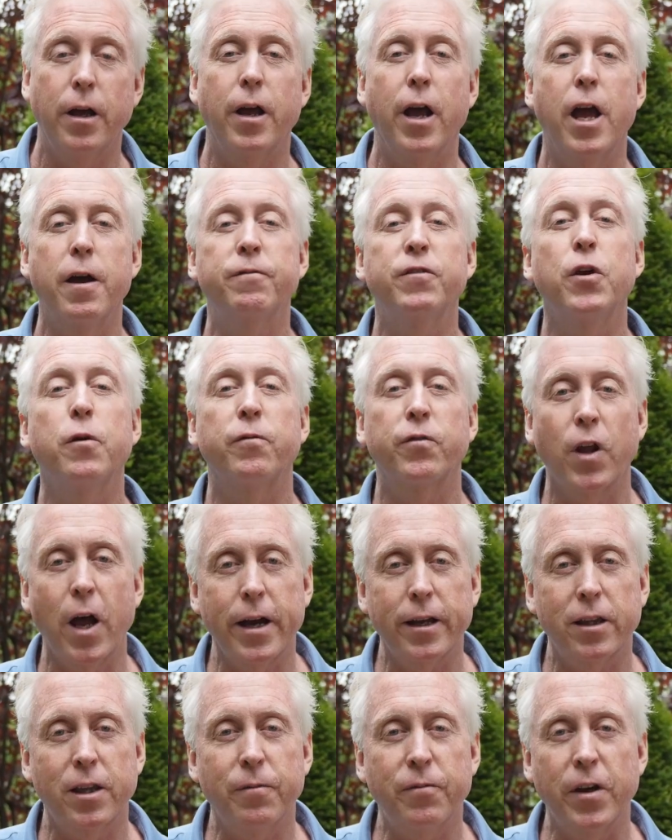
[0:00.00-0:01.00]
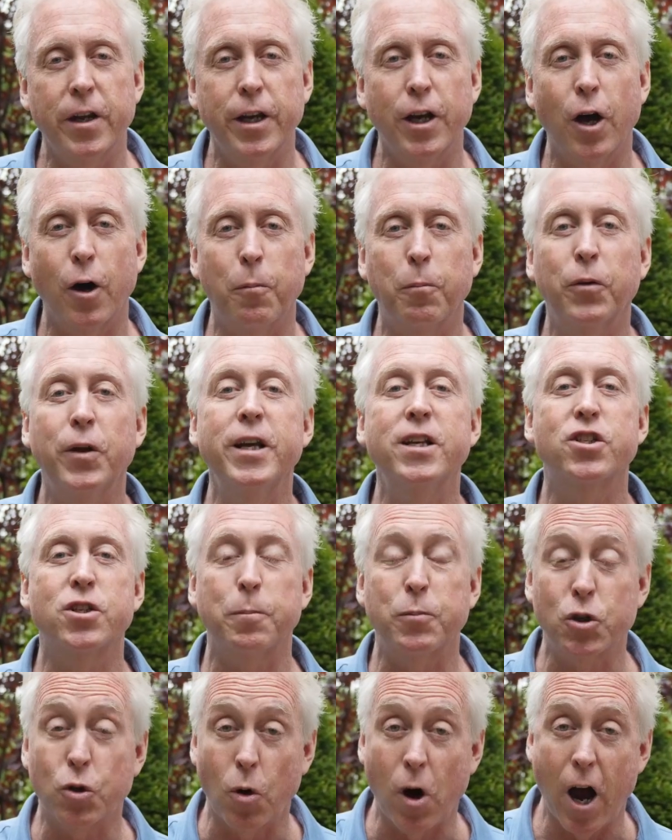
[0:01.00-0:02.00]
If you've liked the video, please
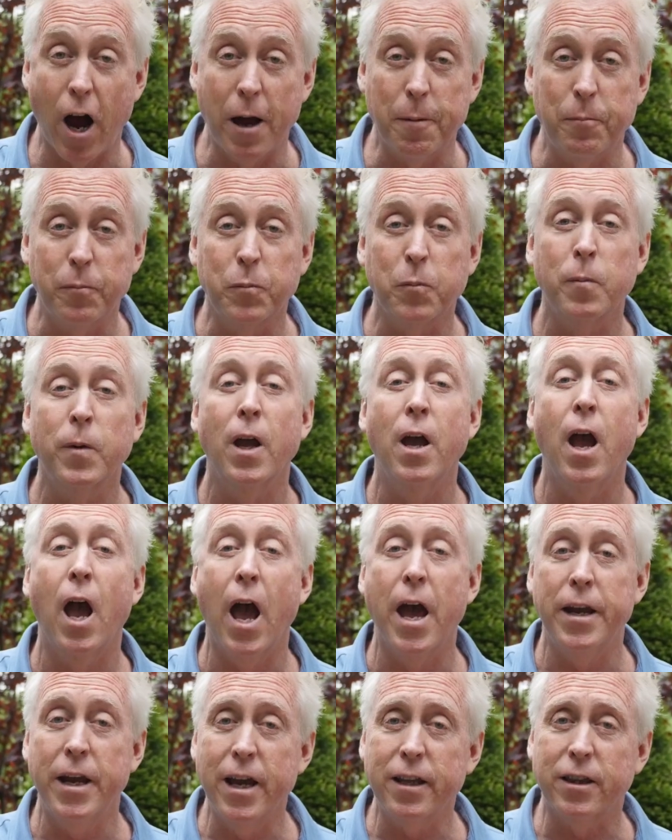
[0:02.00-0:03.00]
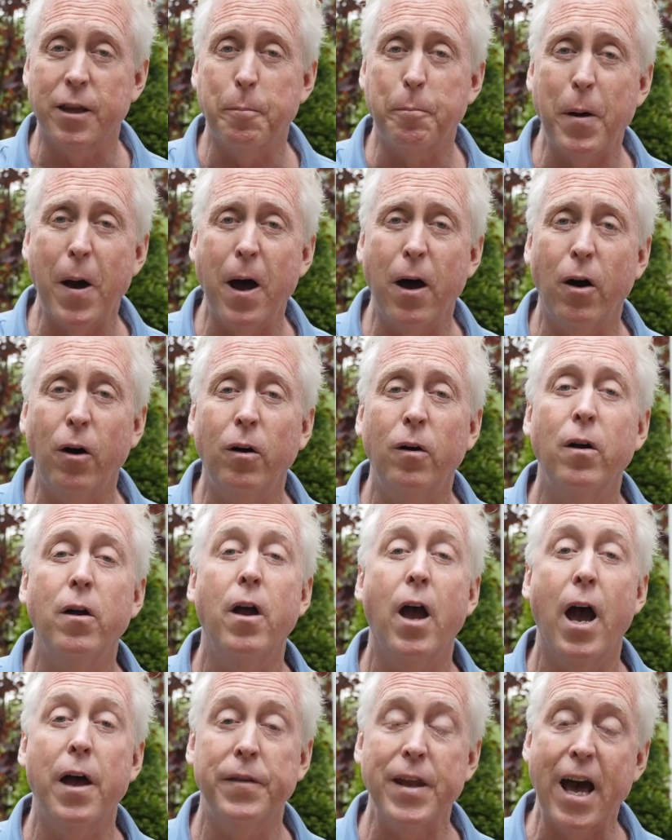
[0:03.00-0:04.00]
subscribe and hit the bell
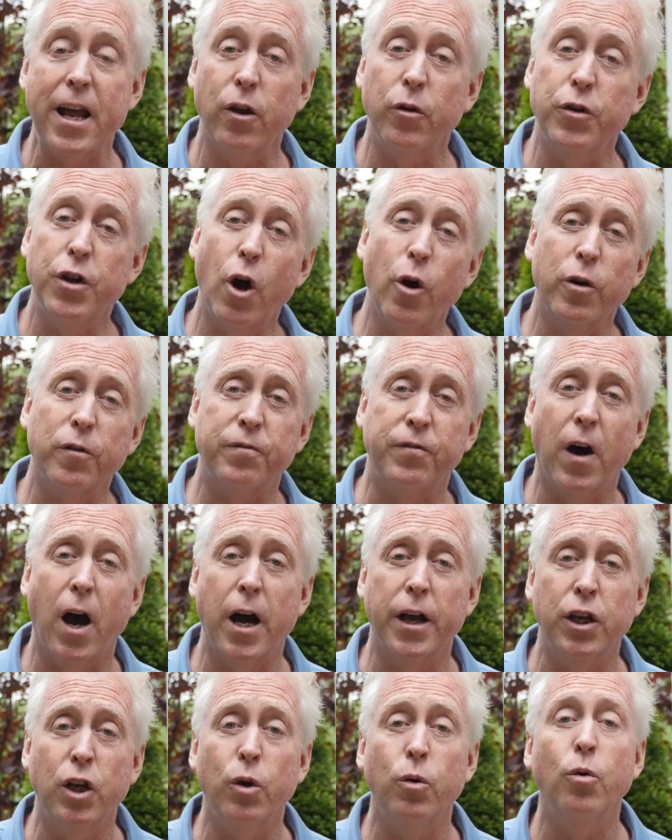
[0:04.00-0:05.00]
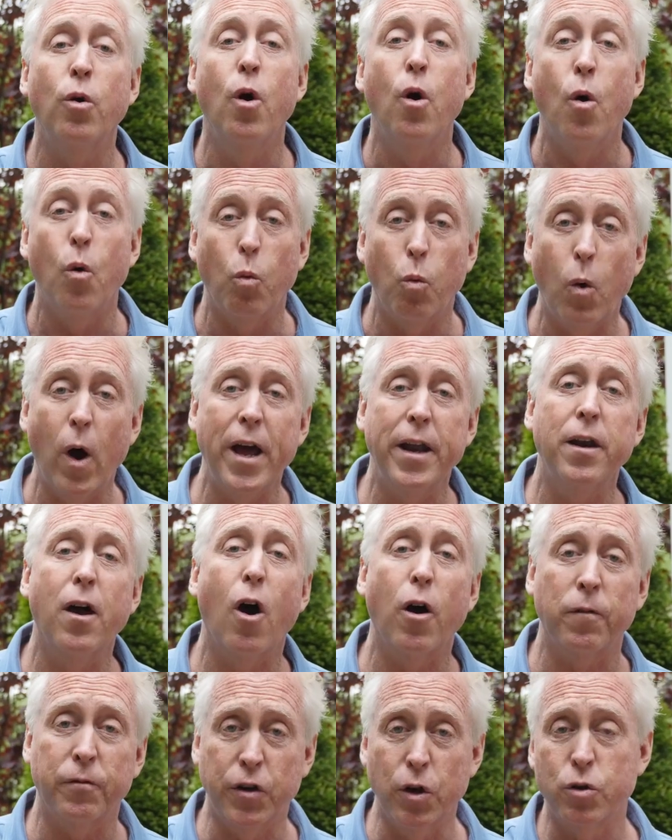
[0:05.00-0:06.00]
and that'll notify you when
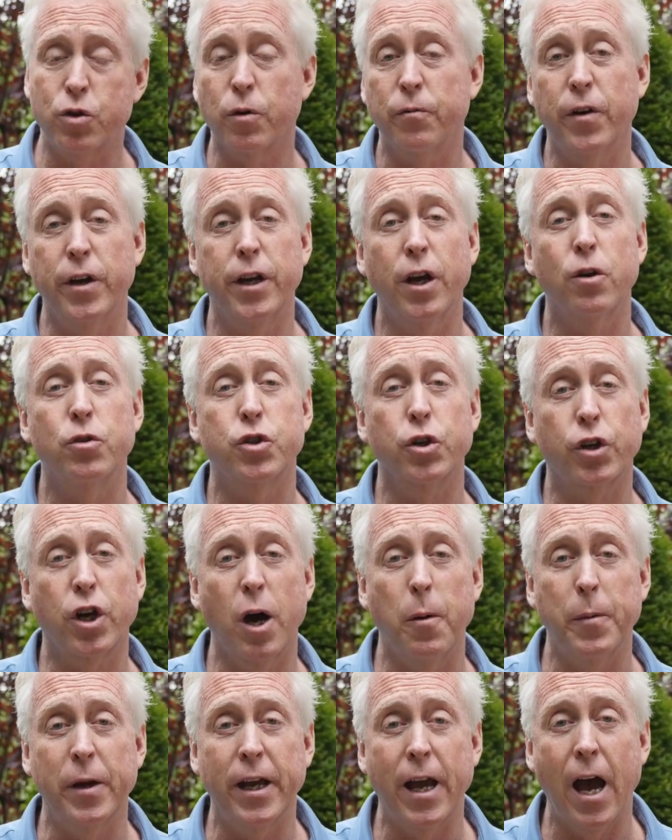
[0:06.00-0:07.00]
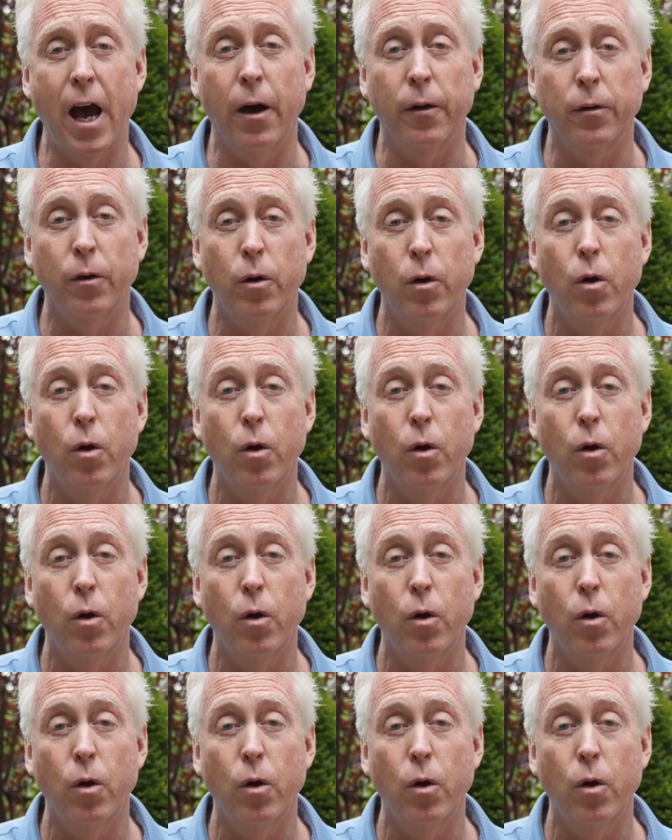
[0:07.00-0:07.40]
our future videos are coming out.